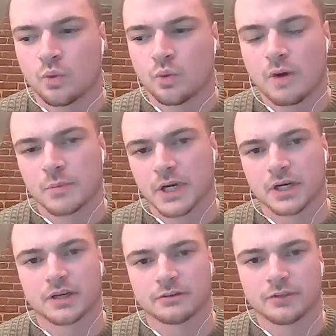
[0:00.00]
what my
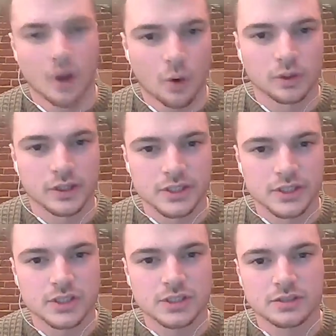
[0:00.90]
kind of goal
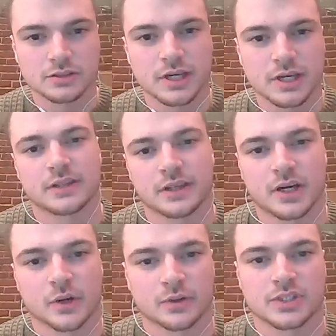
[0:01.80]
is at
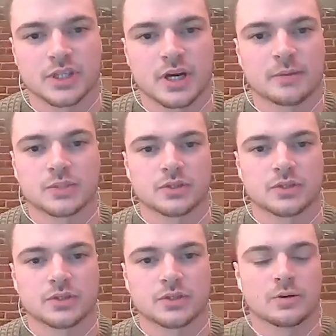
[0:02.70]
the current time.
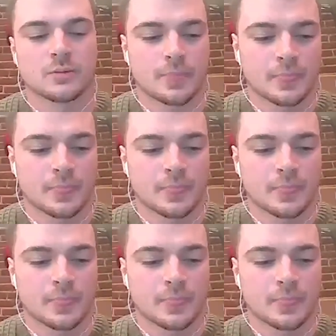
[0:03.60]
So